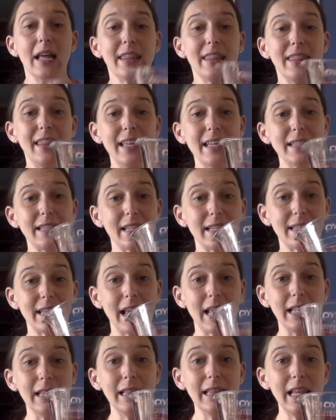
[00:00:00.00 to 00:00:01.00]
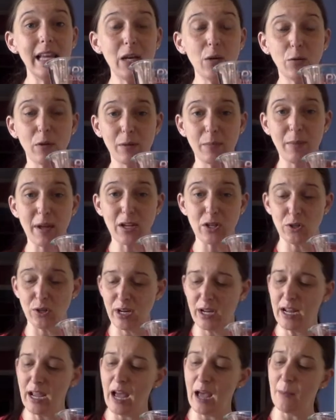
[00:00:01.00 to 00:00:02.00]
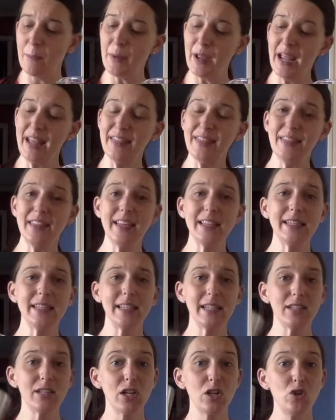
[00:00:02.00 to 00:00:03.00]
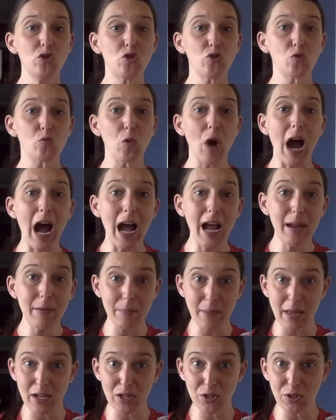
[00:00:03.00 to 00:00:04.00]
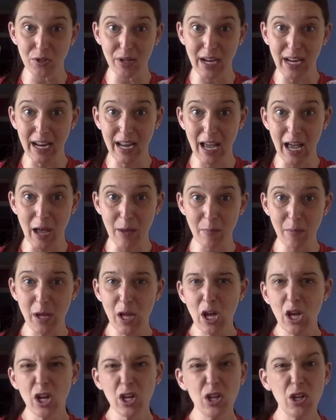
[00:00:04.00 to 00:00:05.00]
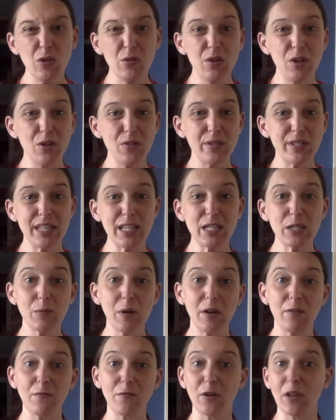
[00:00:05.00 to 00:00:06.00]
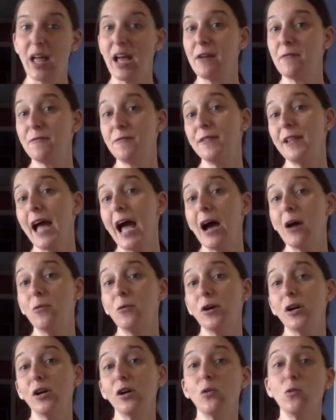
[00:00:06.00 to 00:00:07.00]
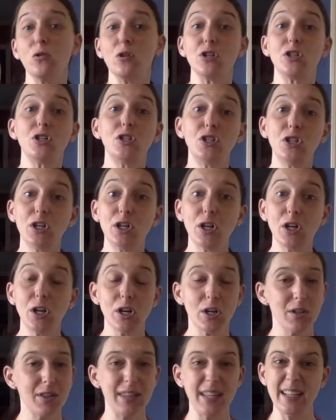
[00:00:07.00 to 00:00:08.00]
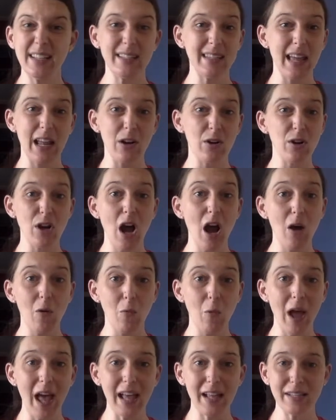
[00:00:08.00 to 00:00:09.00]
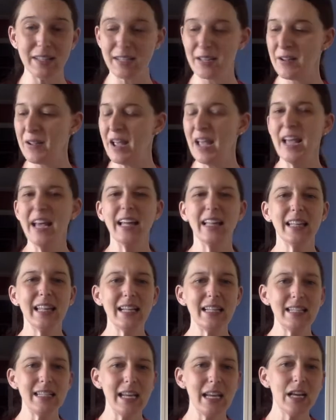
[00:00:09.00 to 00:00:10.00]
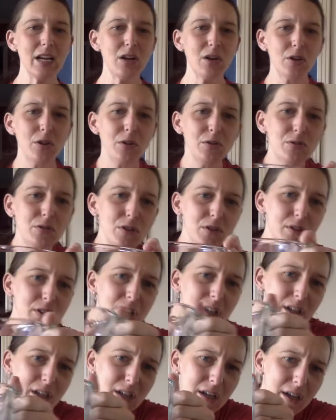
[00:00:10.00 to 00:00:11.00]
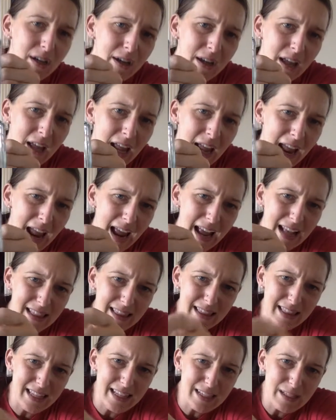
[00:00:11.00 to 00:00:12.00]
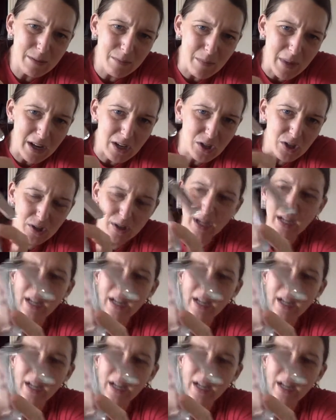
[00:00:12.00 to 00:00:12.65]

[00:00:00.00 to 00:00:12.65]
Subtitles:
This is a liquid measuring cup, and this is a dry measuring cup. You'd use this one for like flour or sugar or things that are not wet. Let's take a closer look at this measuring